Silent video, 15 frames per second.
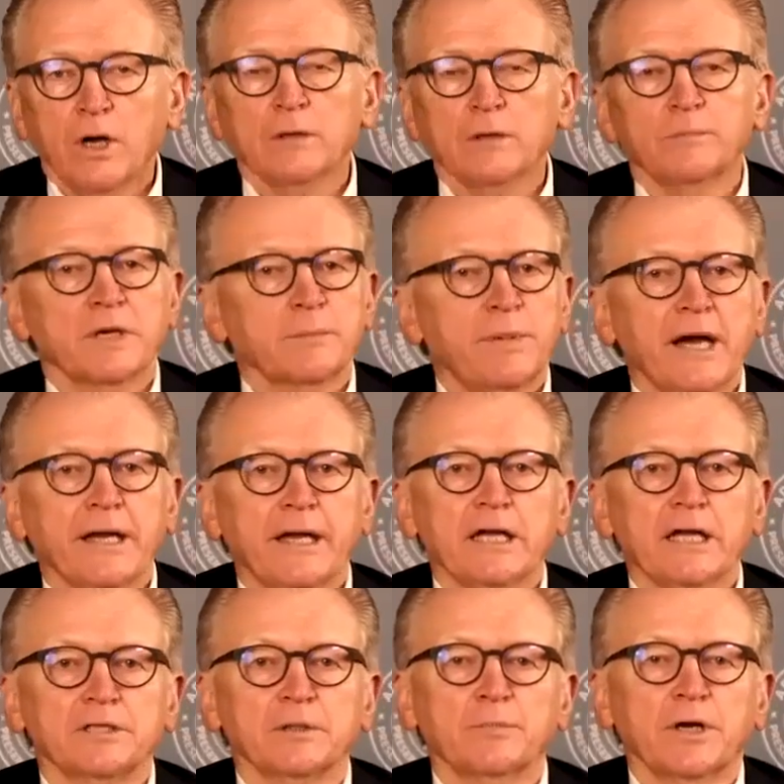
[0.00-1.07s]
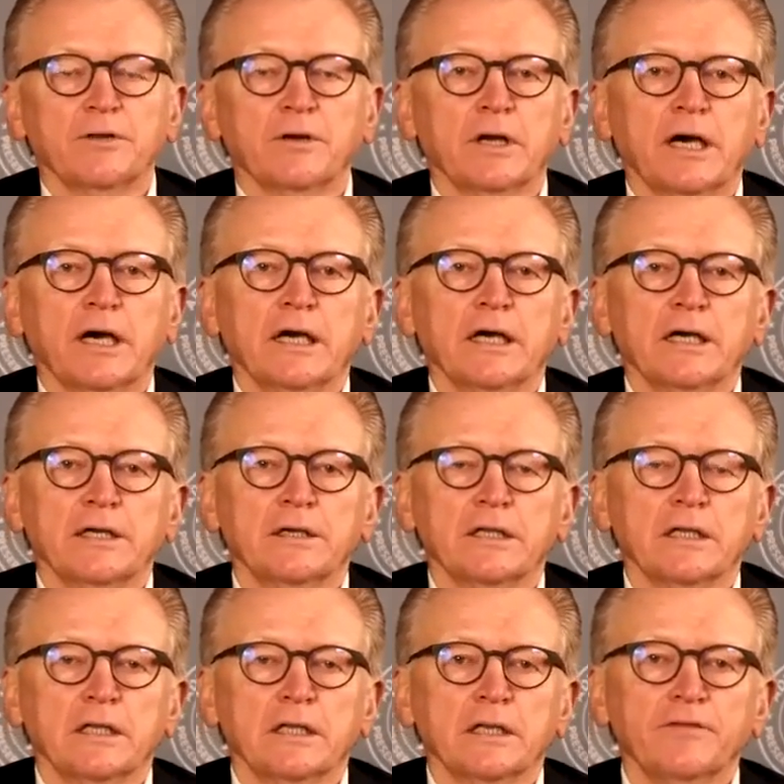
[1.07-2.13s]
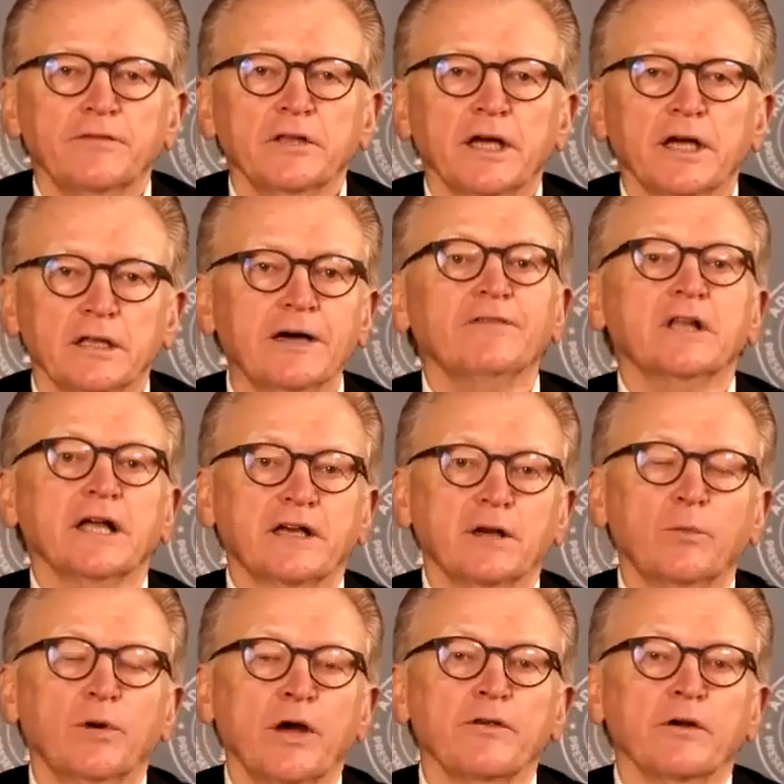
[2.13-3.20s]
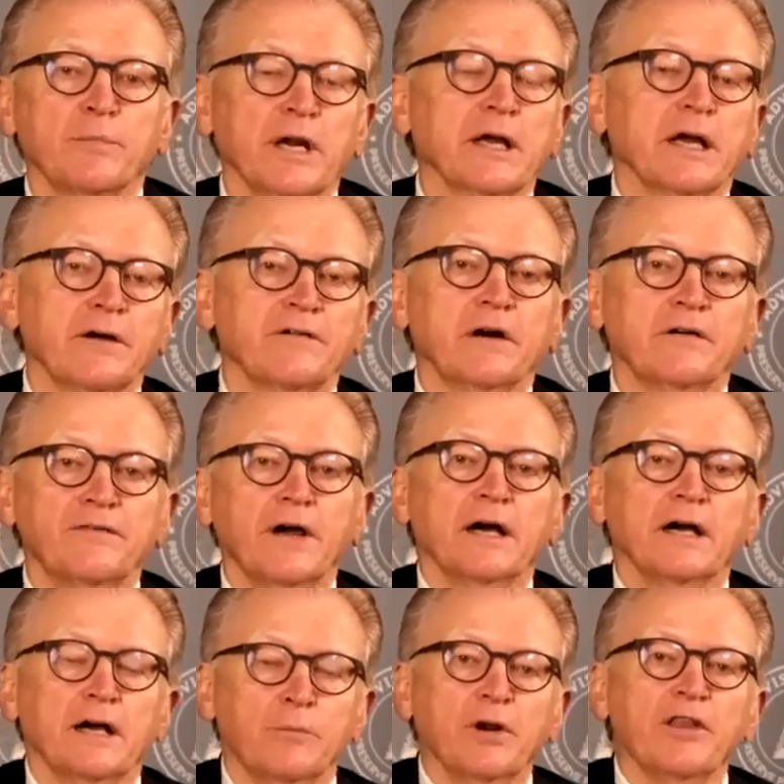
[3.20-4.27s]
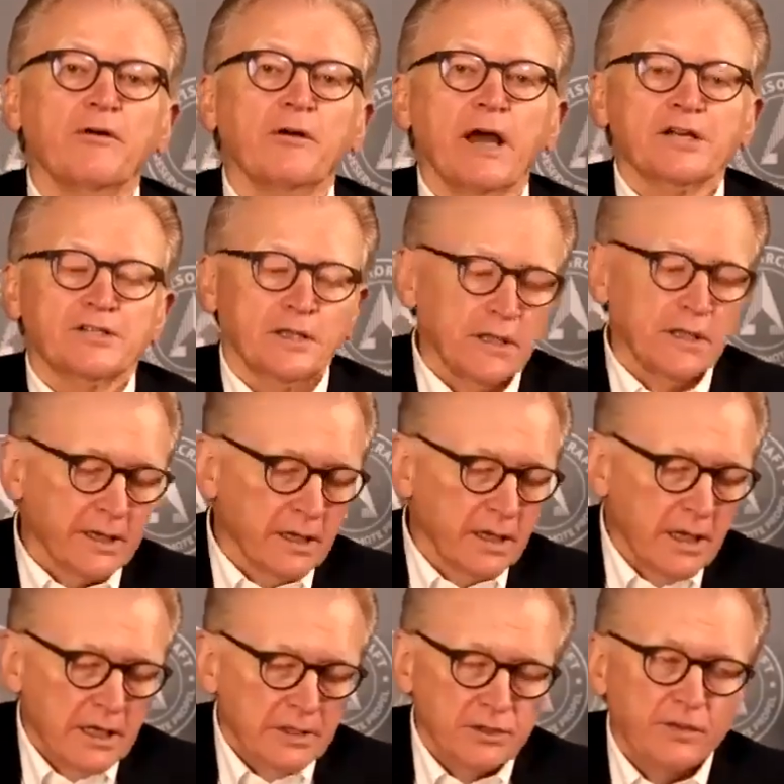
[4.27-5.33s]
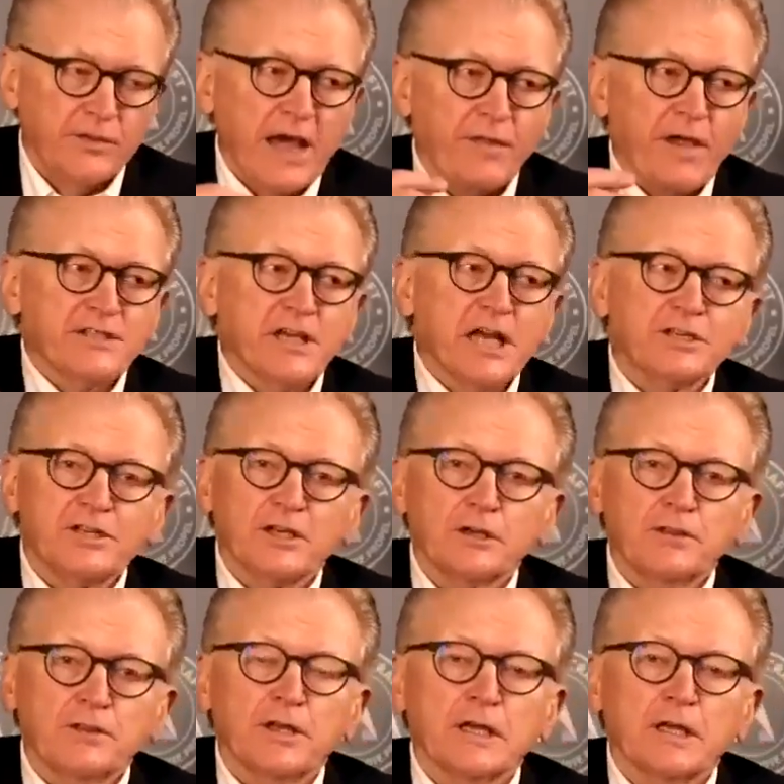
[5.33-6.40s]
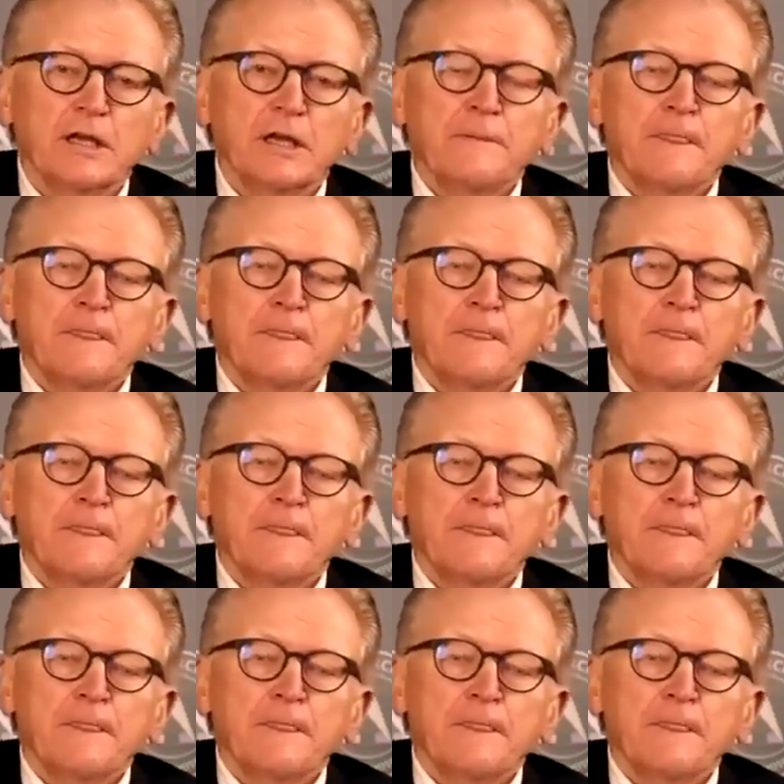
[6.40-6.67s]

well, back at you, brother. I love you like your brother, but a brother I actually like. So that's actually a good thing.